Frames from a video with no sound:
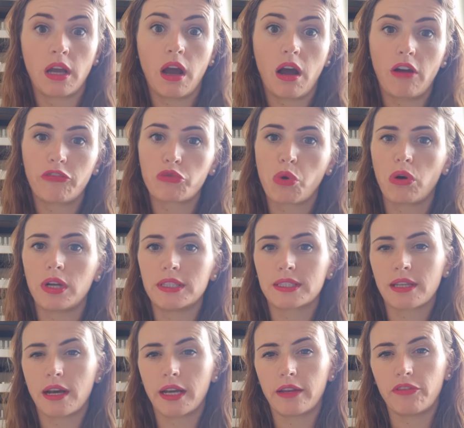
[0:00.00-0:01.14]
Ofqual is
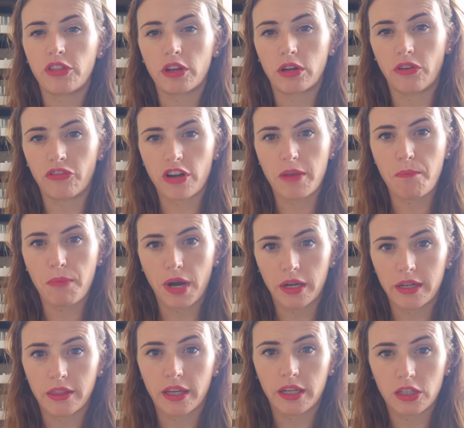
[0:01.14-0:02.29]
kind of the governing
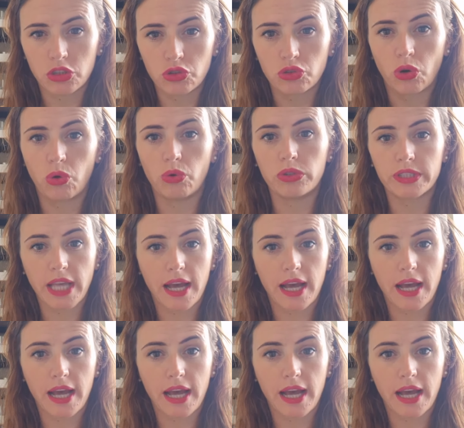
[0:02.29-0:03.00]
body that controls